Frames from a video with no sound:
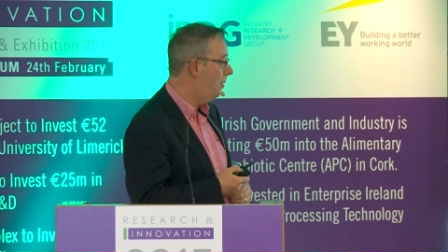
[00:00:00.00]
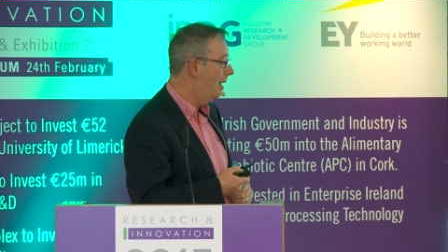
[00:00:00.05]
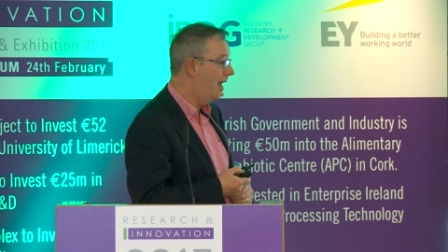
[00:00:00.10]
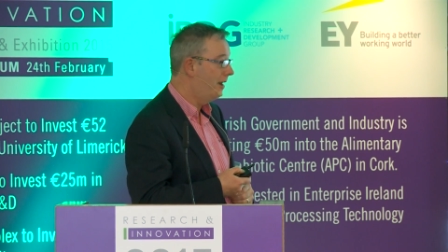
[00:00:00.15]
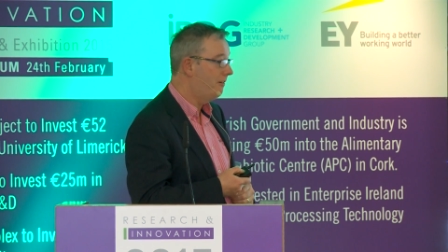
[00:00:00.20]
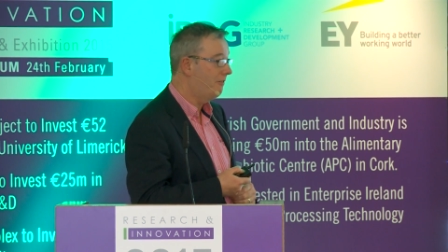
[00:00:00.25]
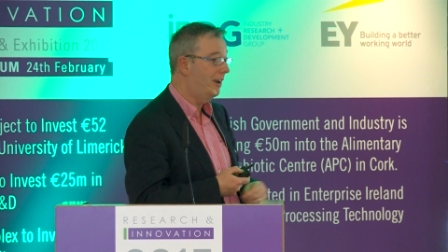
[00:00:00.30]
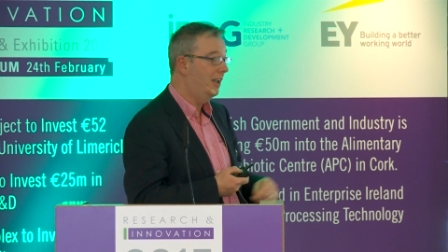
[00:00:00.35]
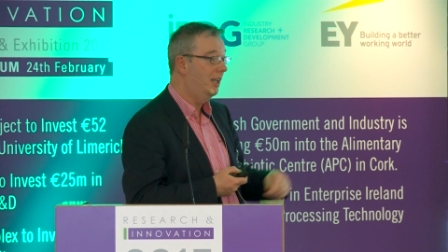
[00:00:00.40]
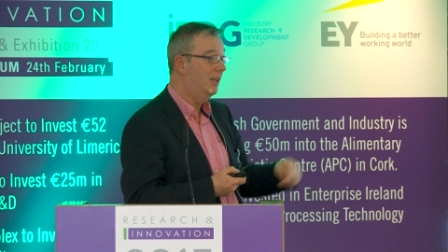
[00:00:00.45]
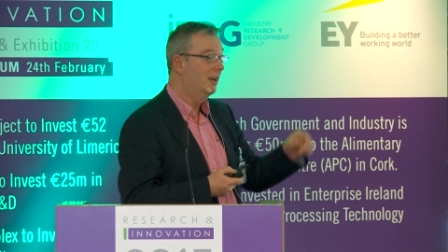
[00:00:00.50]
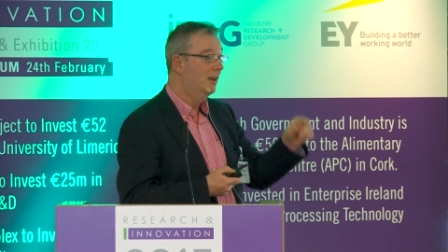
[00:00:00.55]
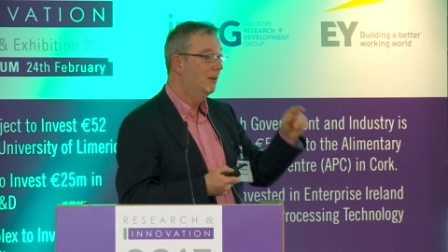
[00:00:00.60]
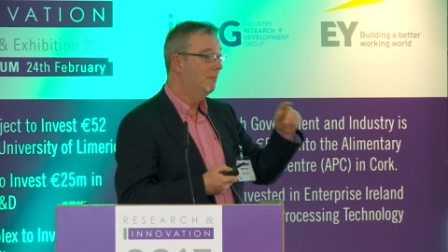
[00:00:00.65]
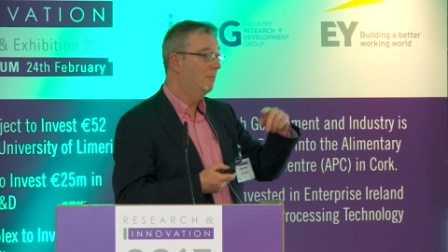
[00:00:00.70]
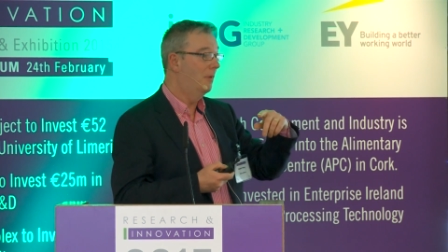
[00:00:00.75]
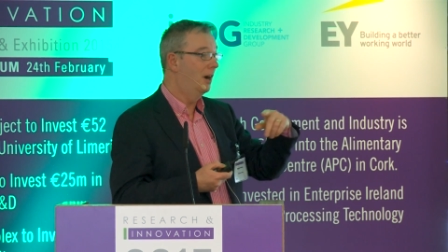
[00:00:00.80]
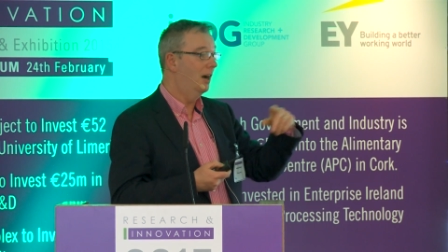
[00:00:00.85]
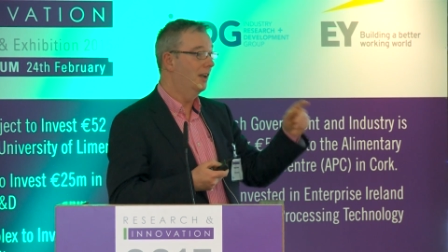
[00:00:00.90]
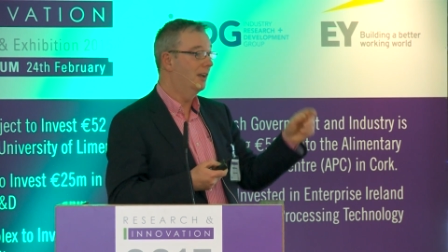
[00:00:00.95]
Henry.
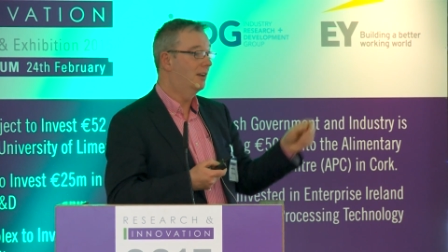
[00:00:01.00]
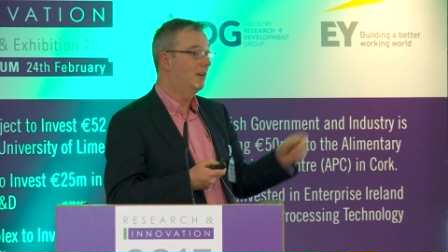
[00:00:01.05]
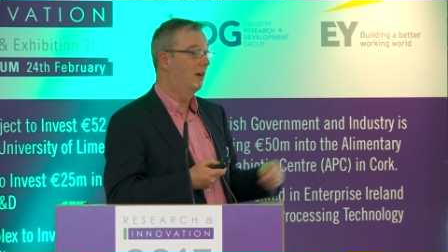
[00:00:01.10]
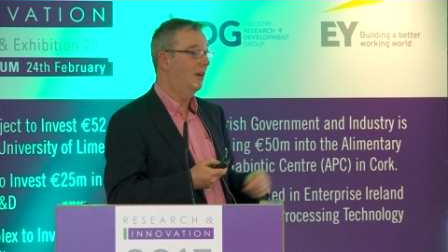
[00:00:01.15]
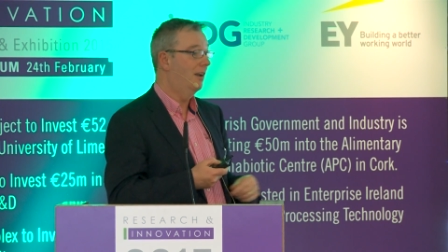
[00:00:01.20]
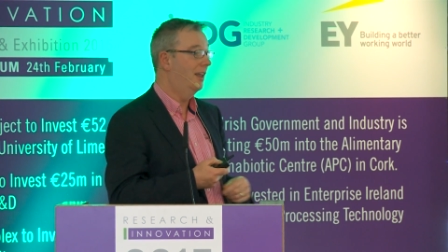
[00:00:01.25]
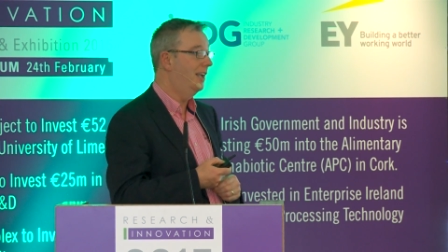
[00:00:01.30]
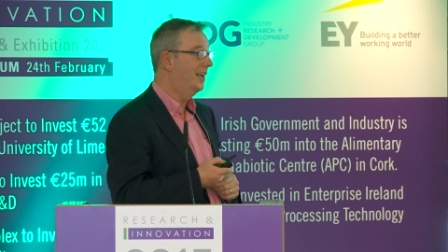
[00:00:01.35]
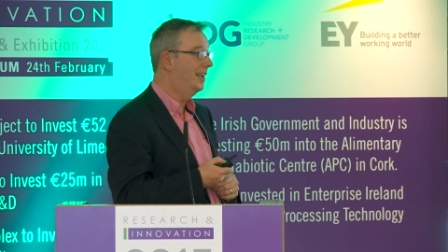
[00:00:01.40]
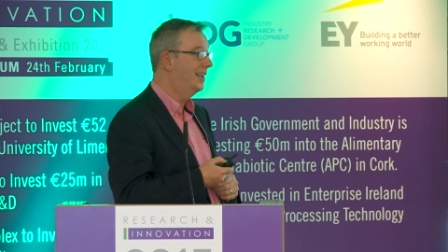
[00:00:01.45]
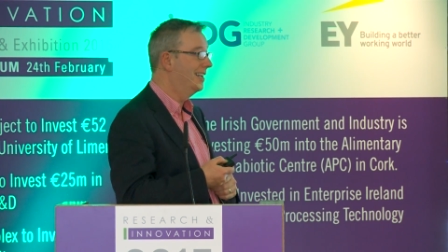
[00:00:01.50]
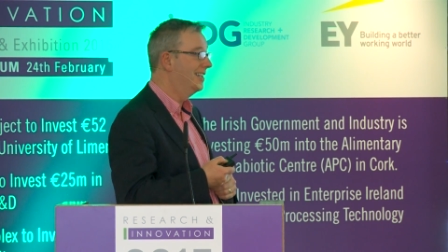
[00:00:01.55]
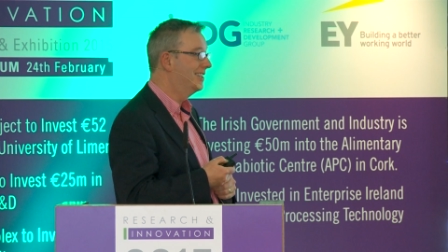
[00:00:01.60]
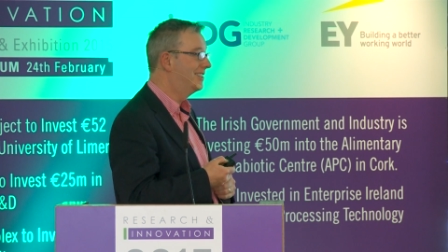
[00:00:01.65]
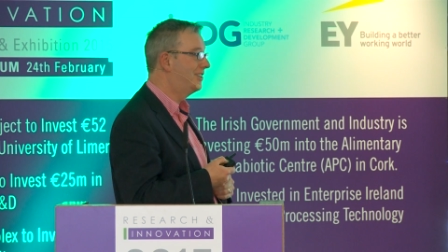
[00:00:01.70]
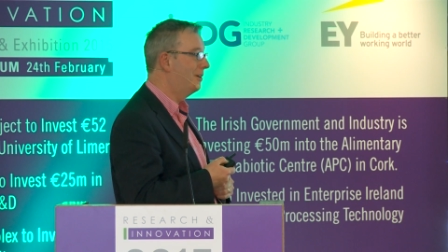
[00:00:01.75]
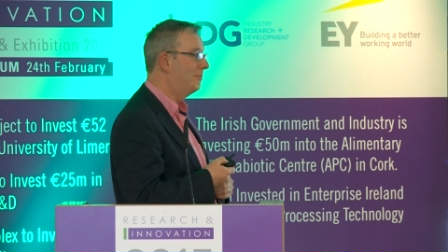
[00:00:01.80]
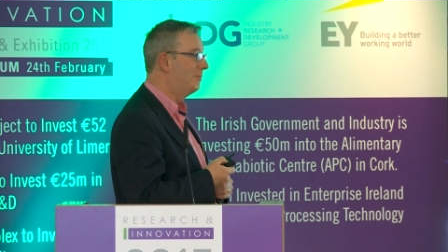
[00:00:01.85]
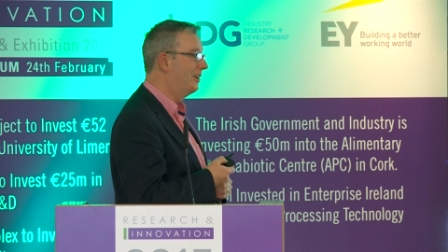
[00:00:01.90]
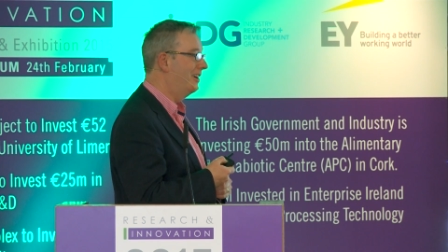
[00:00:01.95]
My colleague is
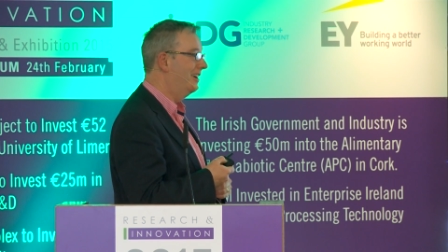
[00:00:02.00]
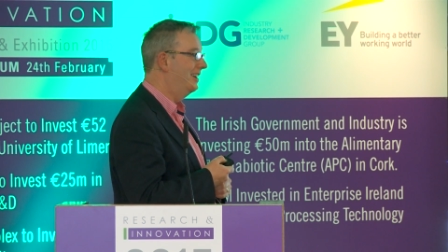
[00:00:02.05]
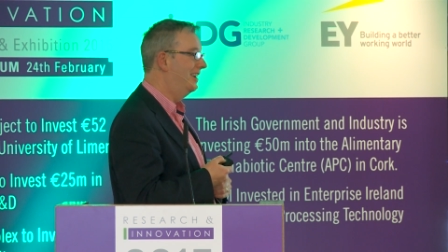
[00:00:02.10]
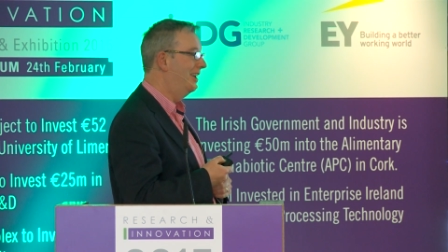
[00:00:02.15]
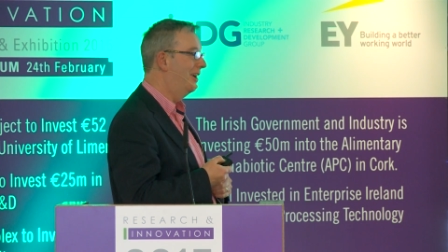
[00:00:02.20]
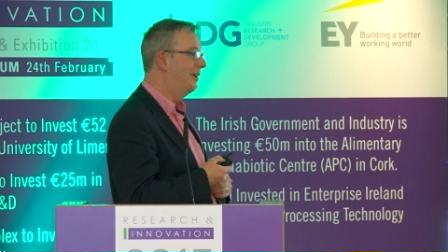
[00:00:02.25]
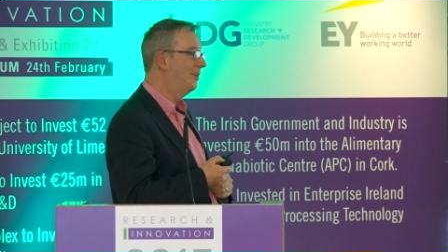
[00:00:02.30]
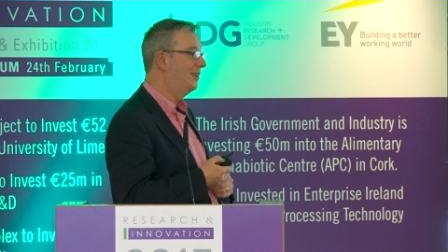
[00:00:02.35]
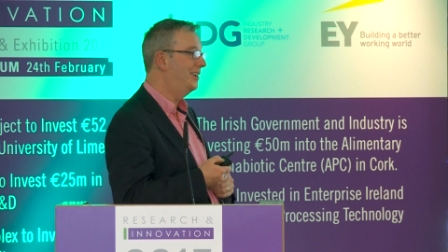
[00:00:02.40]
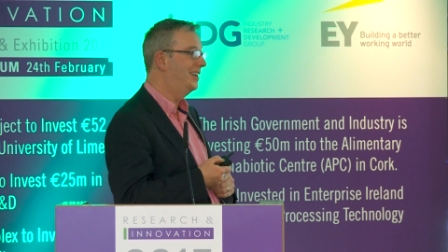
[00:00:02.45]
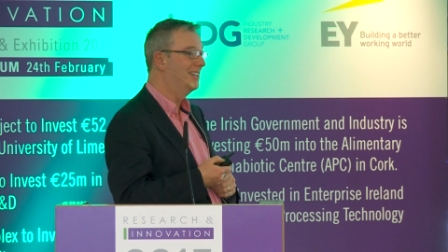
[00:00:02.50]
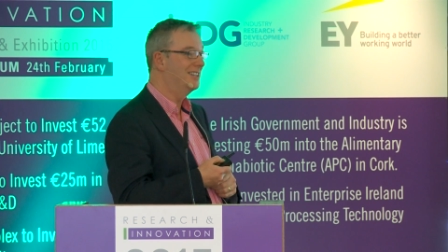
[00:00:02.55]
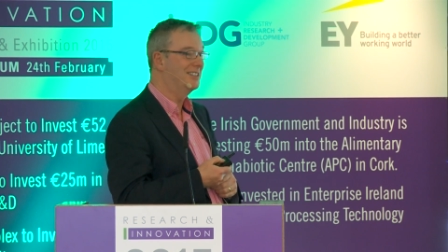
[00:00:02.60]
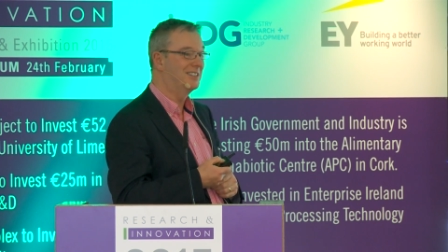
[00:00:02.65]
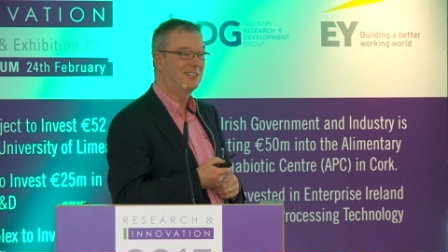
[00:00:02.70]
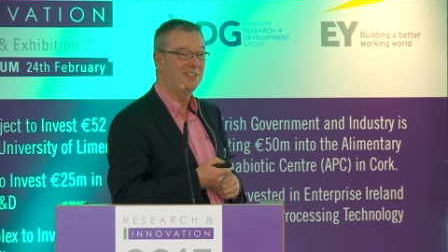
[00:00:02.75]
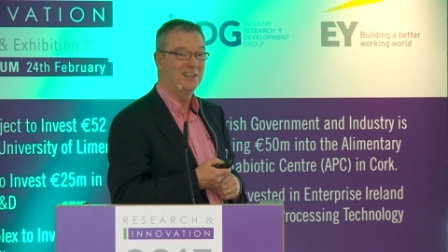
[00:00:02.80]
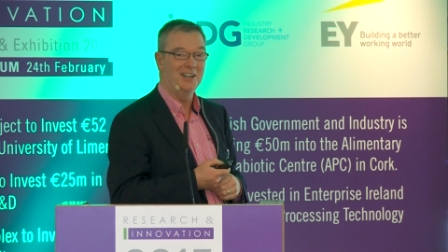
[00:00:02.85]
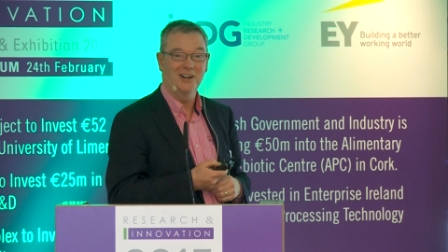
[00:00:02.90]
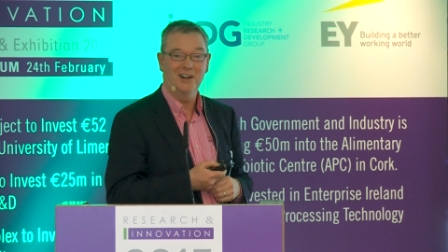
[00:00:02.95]
somewhere in the
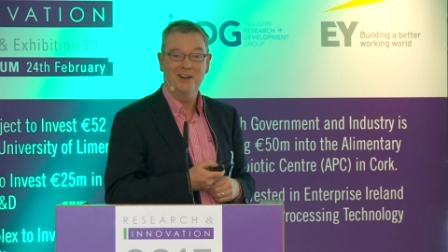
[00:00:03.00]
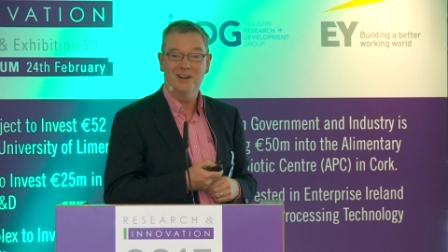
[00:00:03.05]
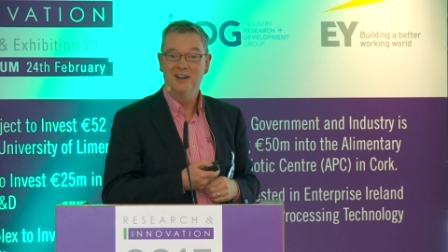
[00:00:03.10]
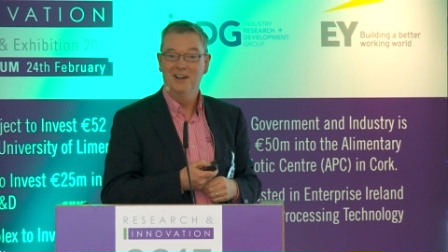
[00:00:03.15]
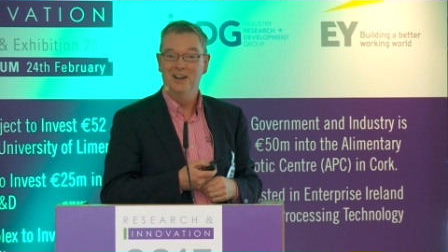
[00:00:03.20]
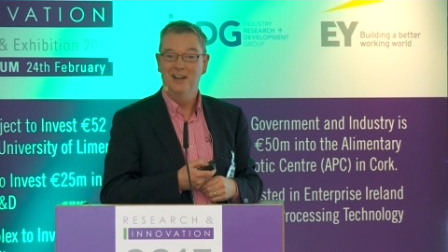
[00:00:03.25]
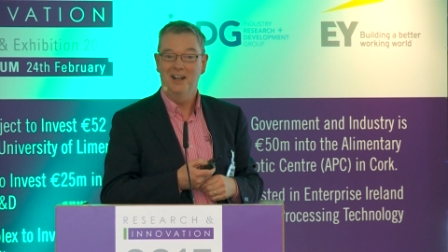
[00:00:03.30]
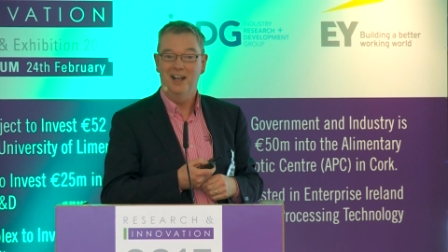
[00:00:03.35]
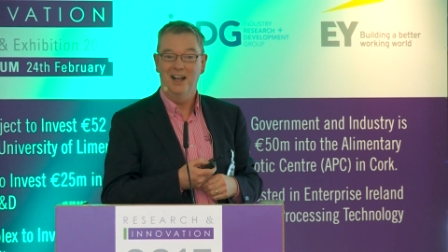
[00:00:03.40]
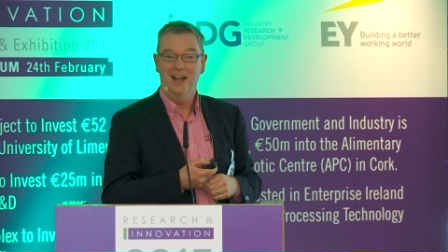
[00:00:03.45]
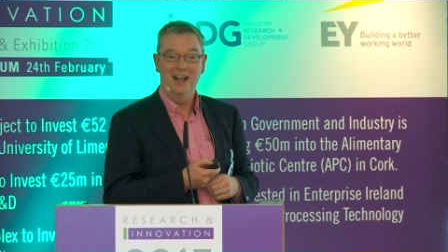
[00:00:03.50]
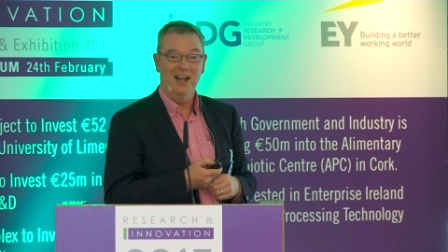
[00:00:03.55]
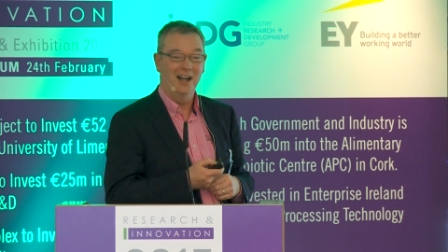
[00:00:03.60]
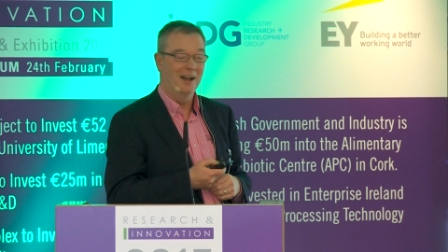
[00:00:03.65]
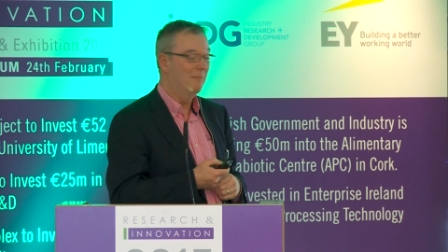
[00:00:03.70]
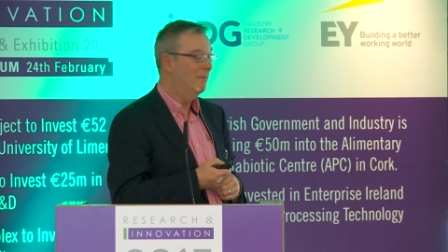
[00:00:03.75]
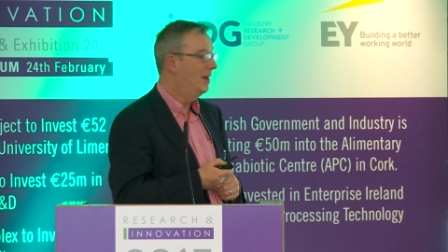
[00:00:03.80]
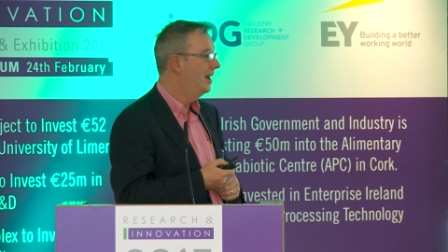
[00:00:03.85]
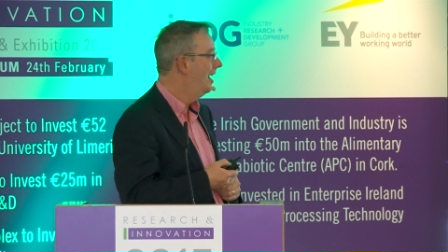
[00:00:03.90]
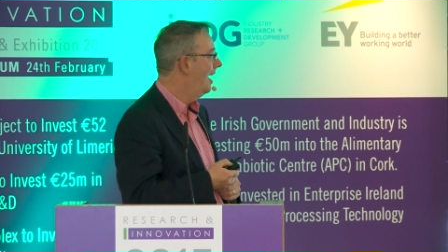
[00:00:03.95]
audience here,
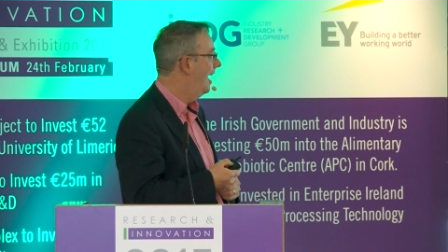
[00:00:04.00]
and